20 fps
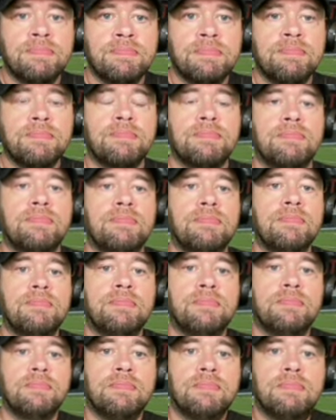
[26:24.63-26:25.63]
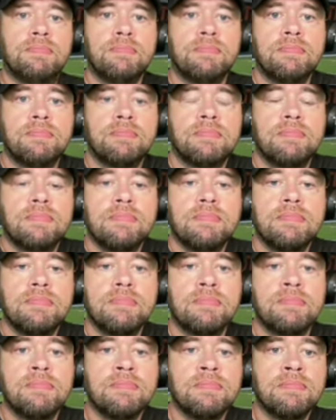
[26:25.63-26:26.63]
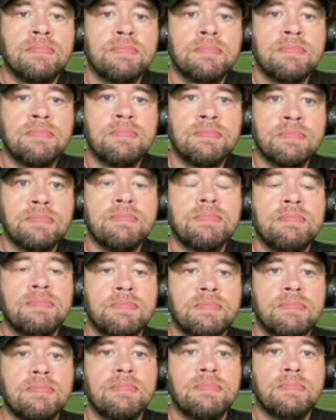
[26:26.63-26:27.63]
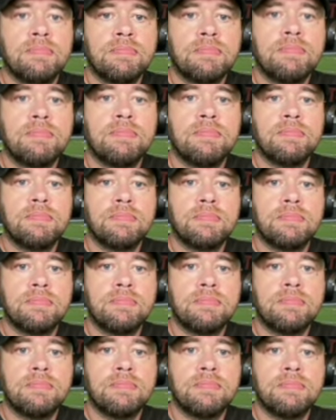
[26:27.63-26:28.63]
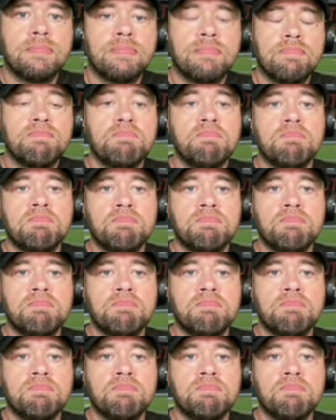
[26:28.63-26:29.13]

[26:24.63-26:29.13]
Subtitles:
[no speech]